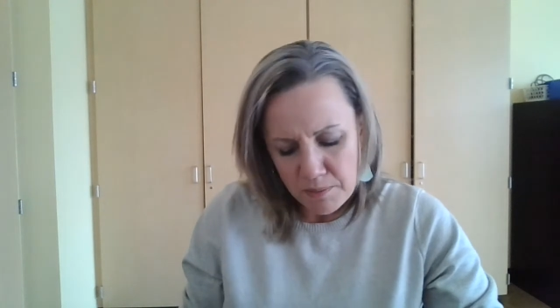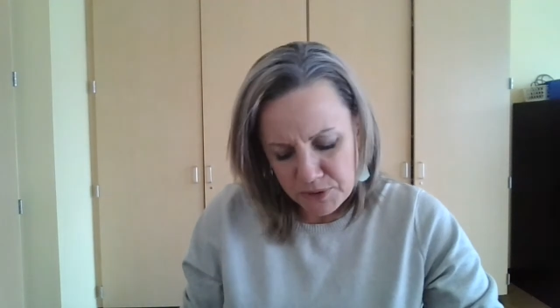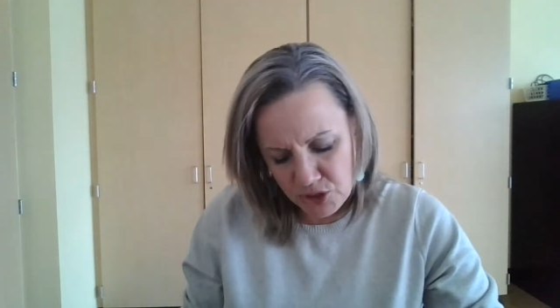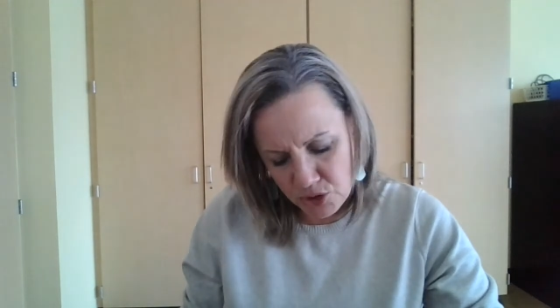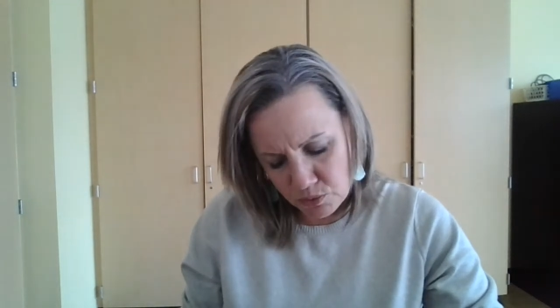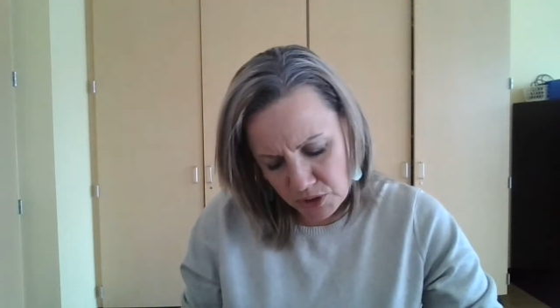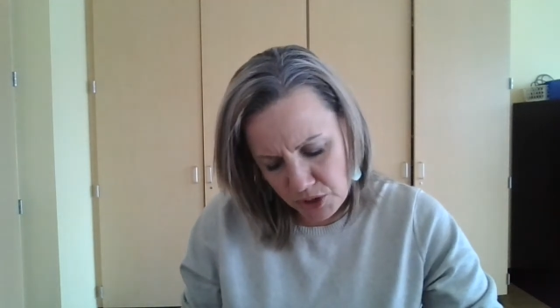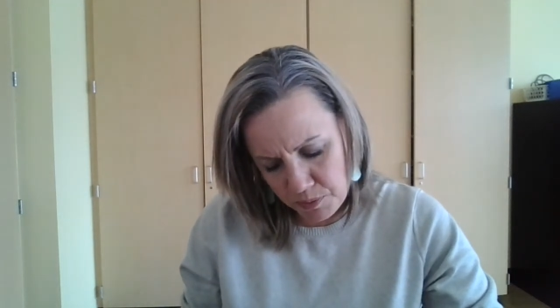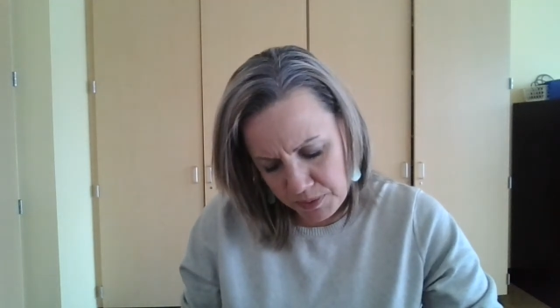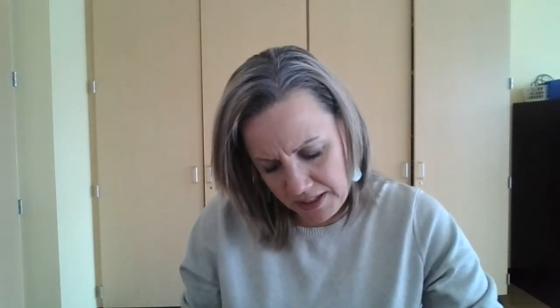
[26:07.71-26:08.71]
But what do
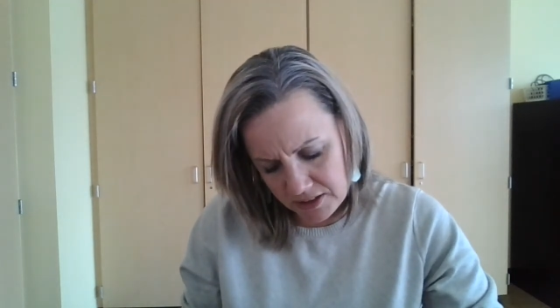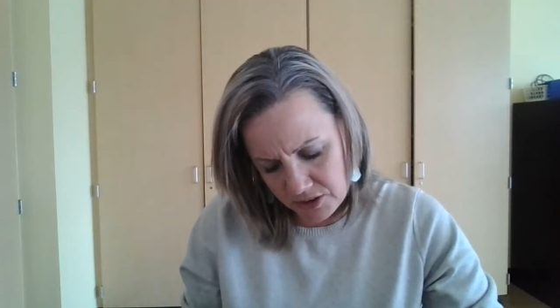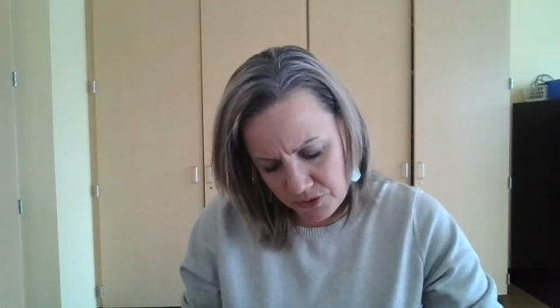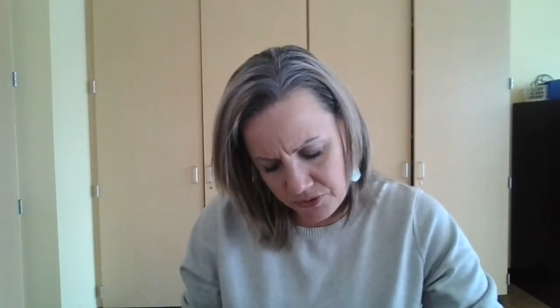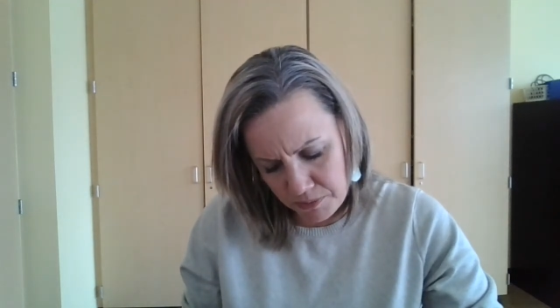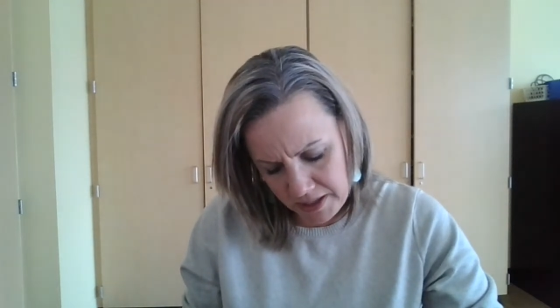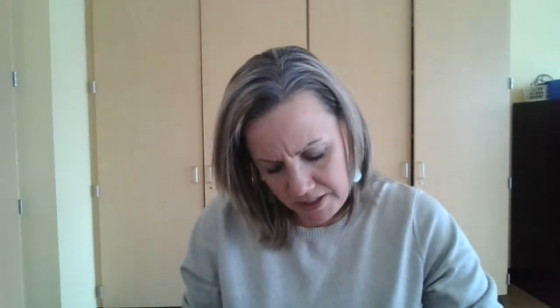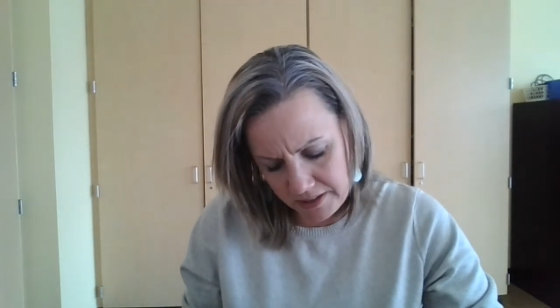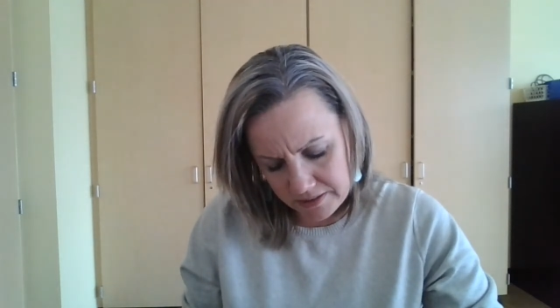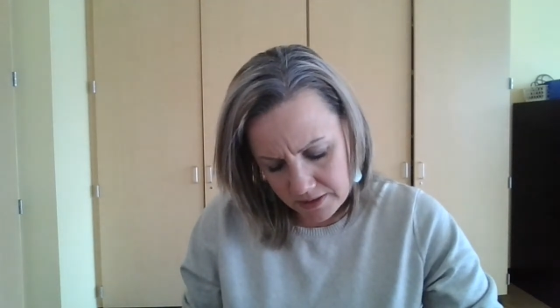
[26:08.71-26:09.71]
you plan to do for money?